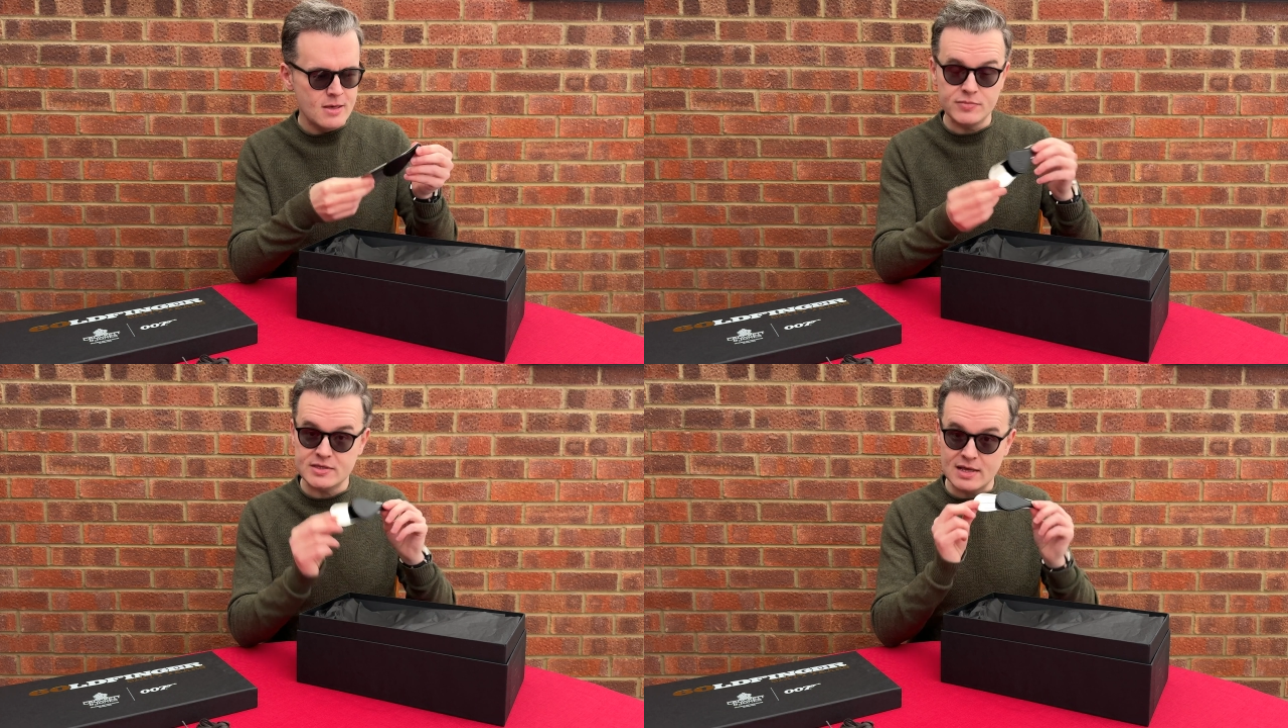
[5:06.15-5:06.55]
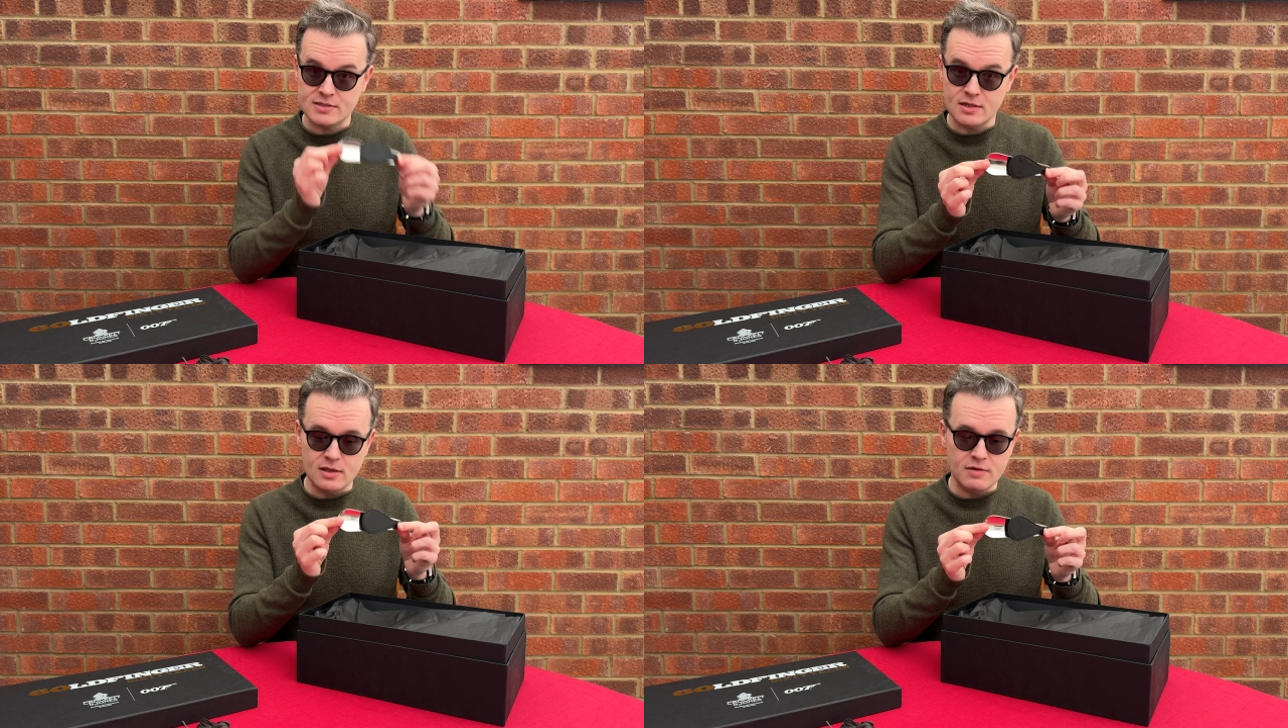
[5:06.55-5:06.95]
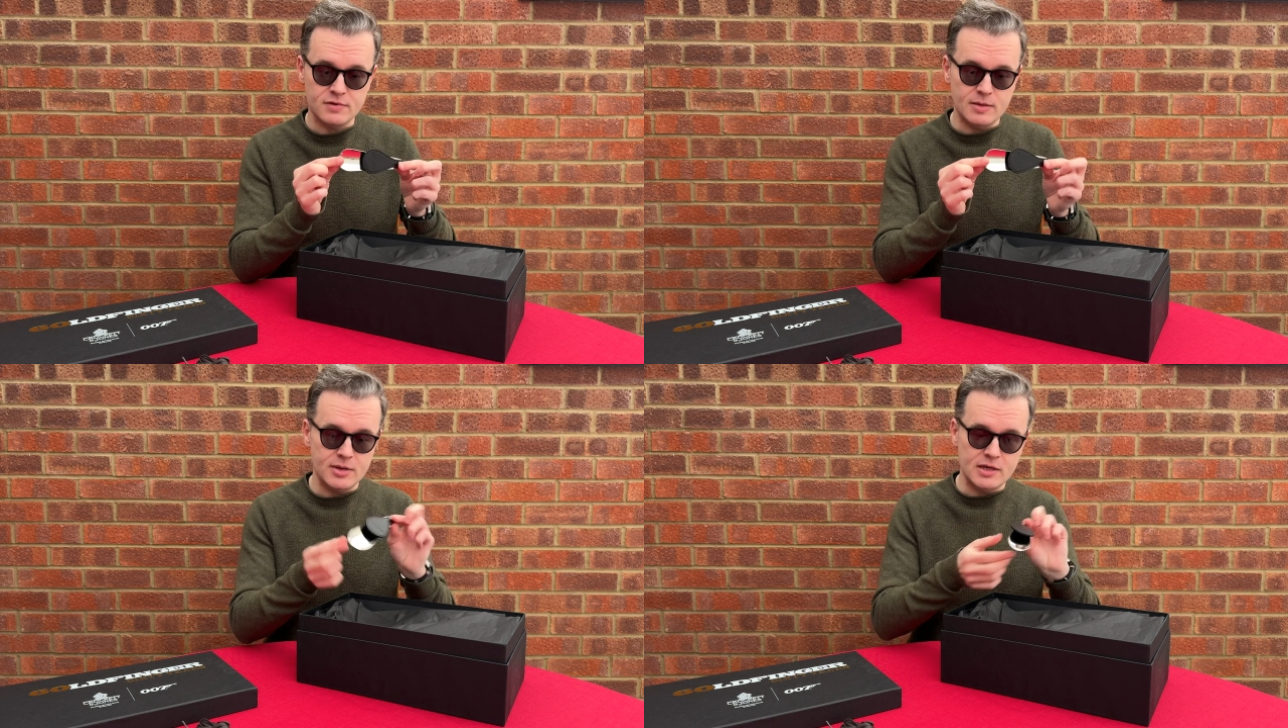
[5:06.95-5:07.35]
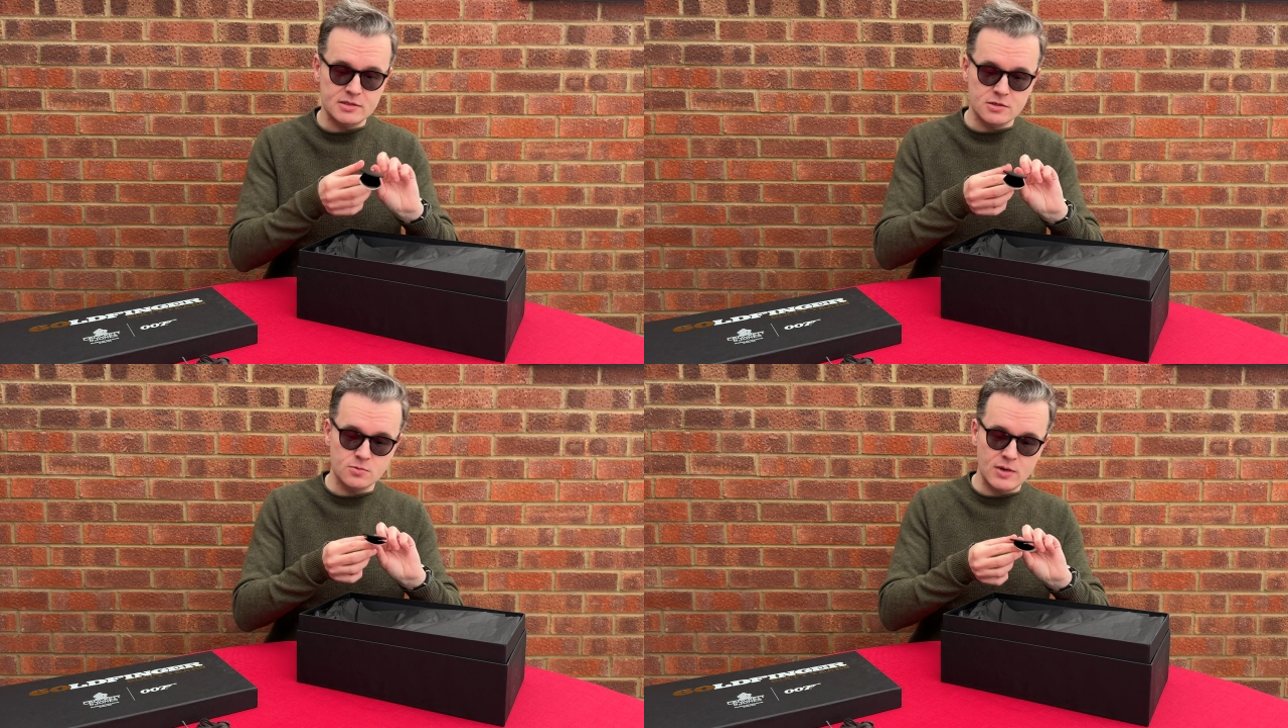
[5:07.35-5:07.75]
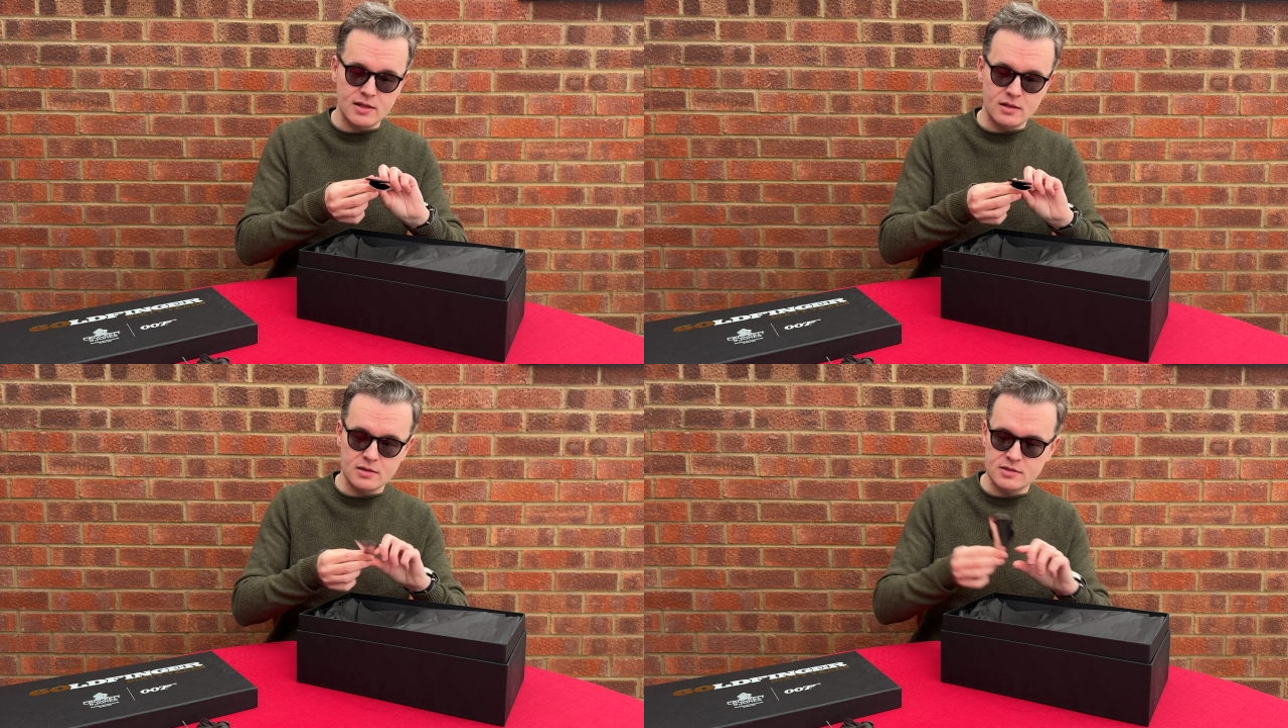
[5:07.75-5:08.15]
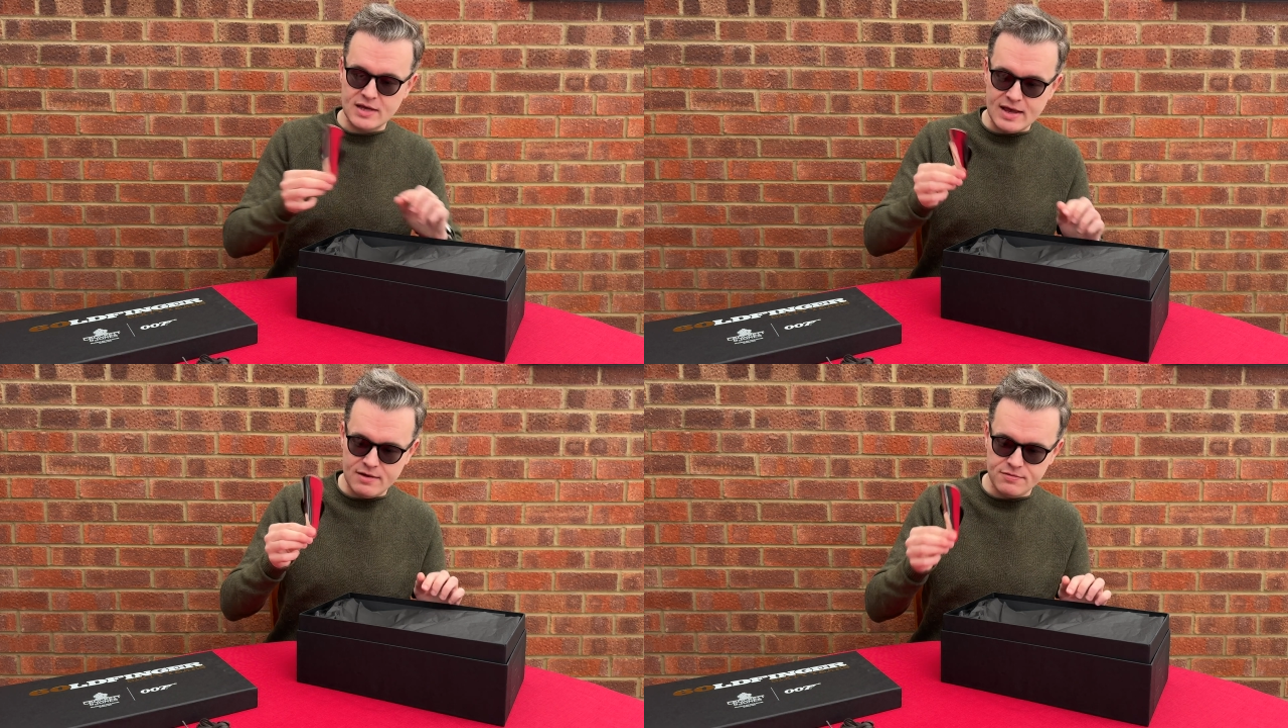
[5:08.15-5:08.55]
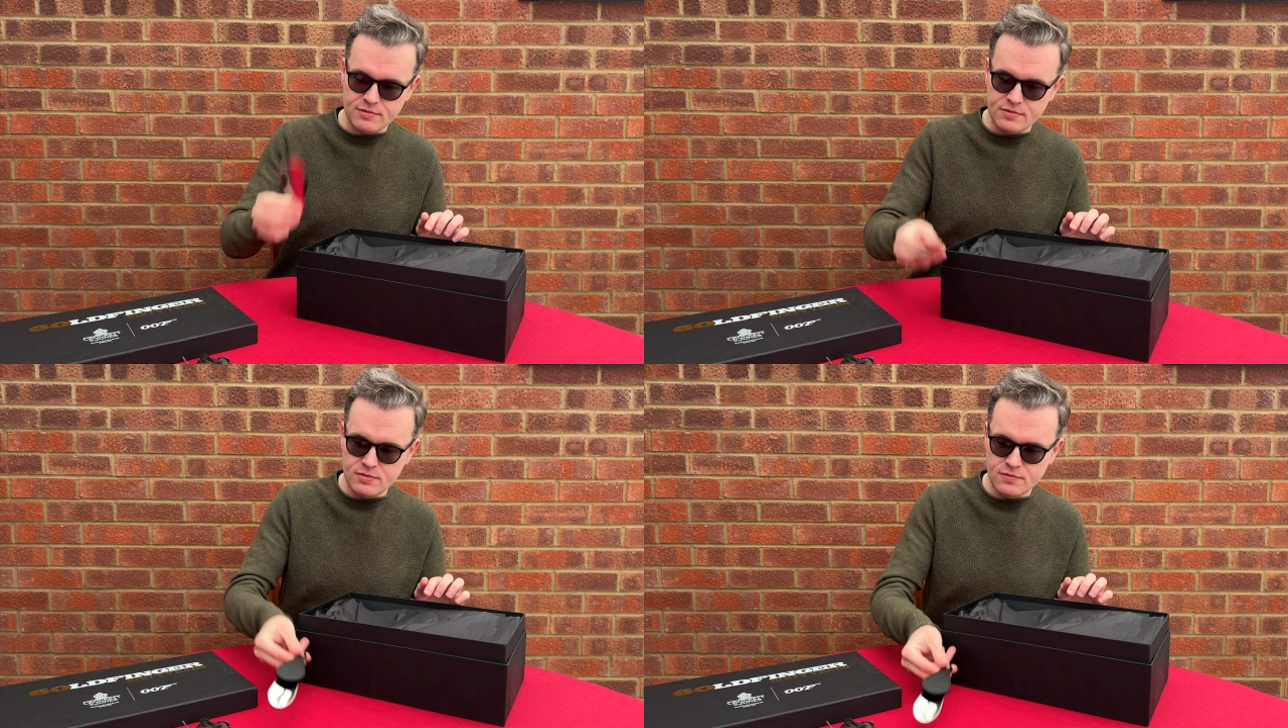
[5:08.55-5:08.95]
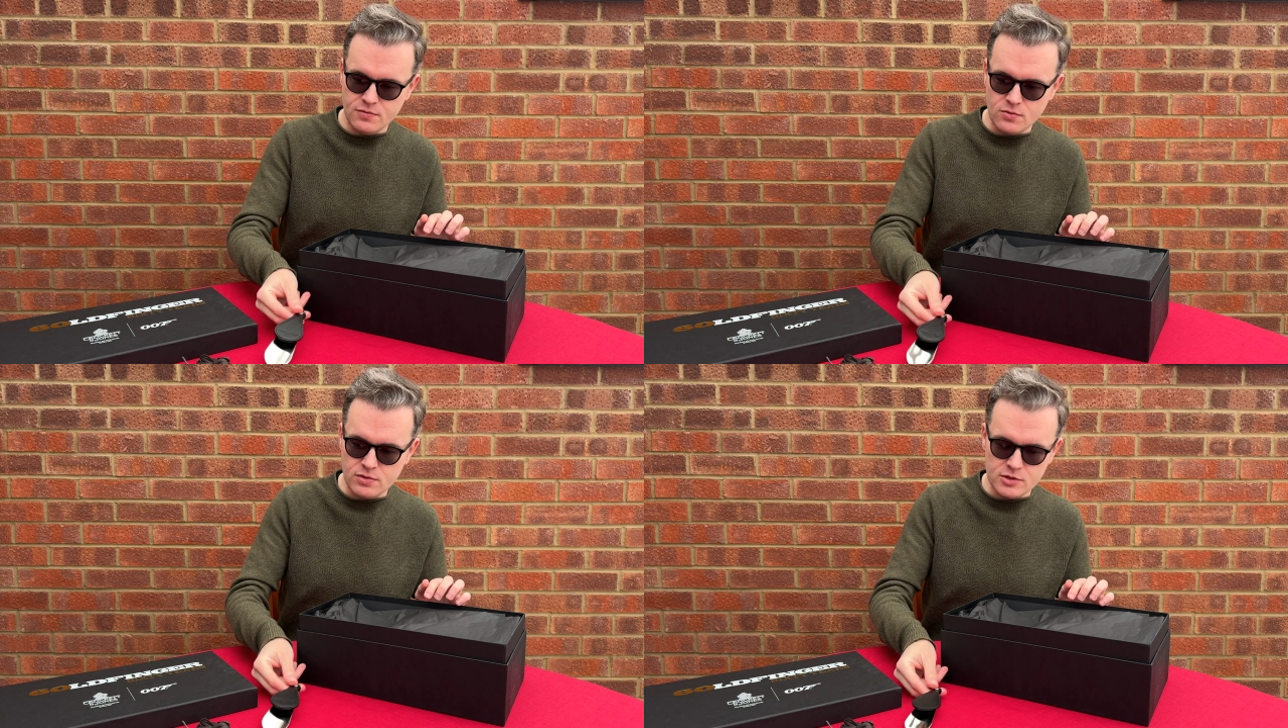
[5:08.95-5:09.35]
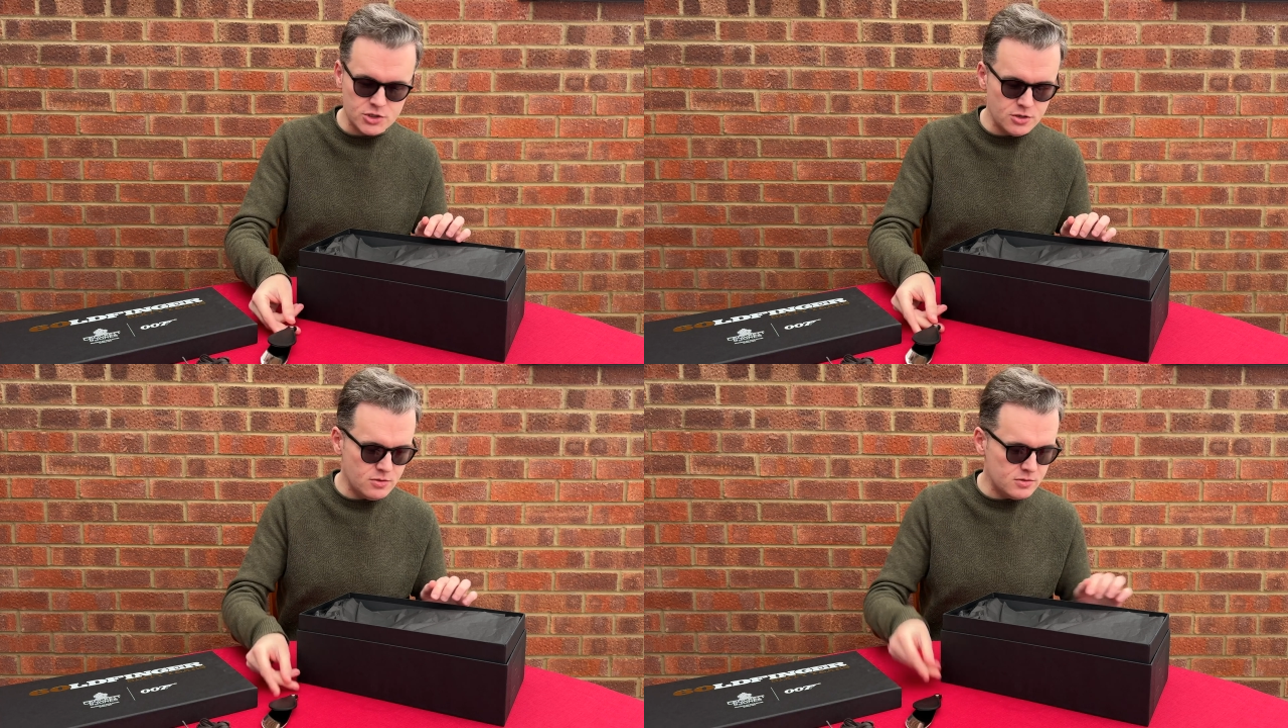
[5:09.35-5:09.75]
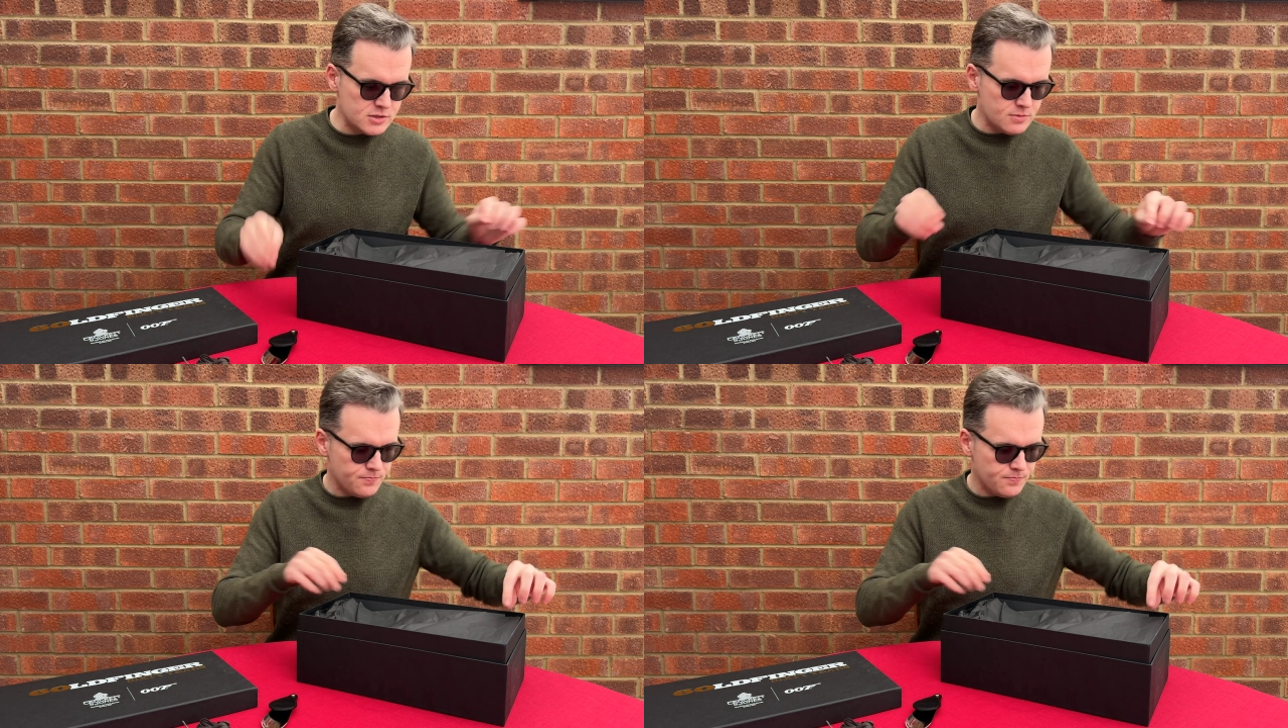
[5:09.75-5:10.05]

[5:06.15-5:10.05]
So that's a lovely piece as well to have for the shoes.